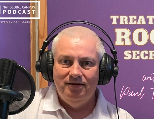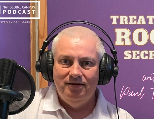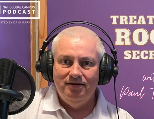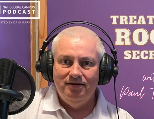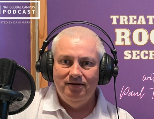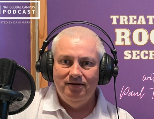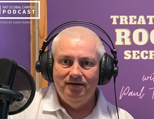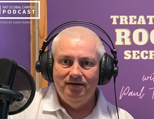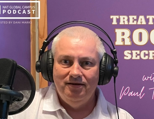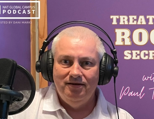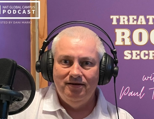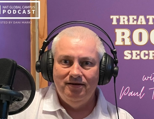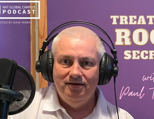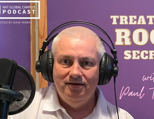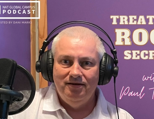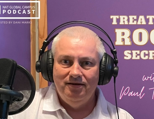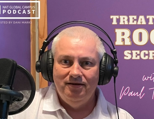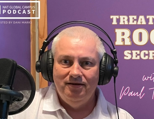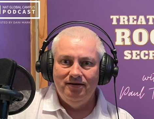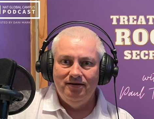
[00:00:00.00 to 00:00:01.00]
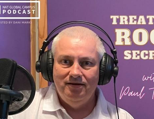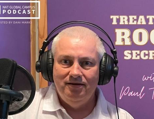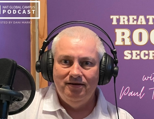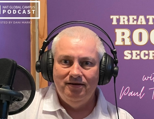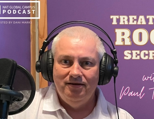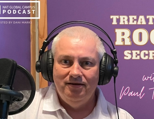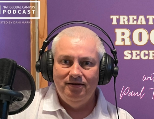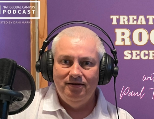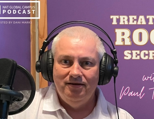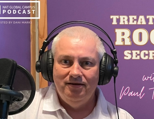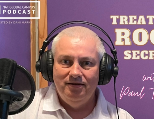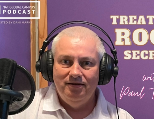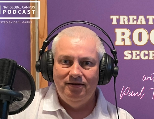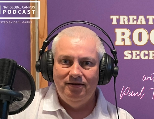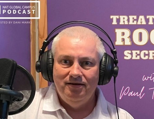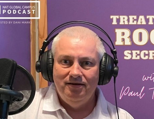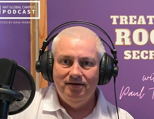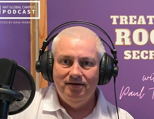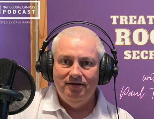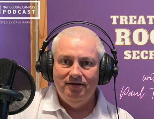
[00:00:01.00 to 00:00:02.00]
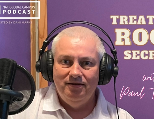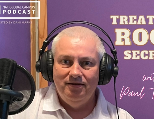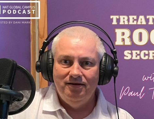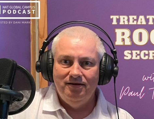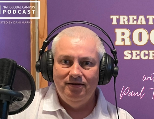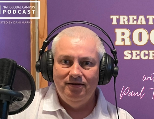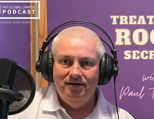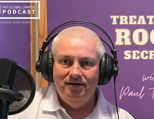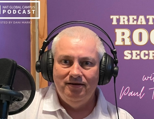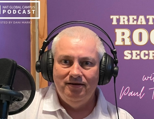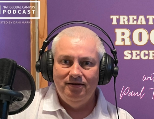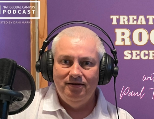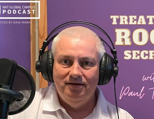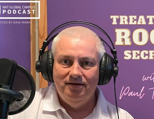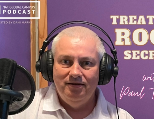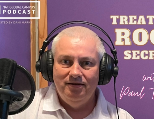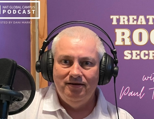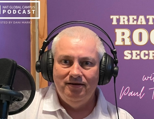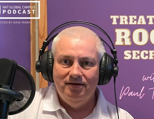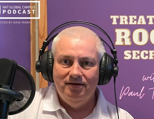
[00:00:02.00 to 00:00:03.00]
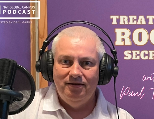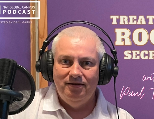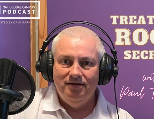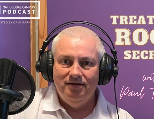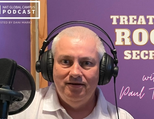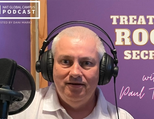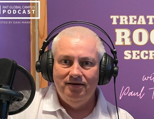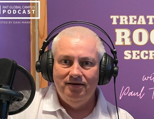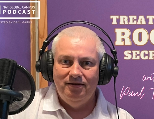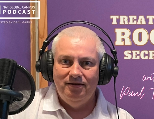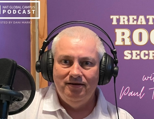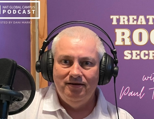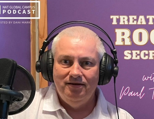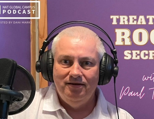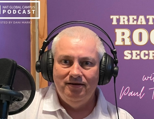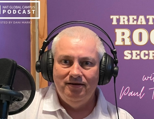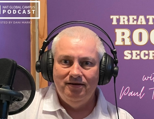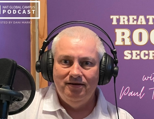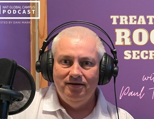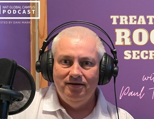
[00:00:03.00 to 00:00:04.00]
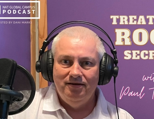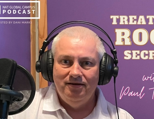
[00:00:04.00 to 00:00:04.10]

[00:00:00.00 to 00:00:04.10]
(no lip movement)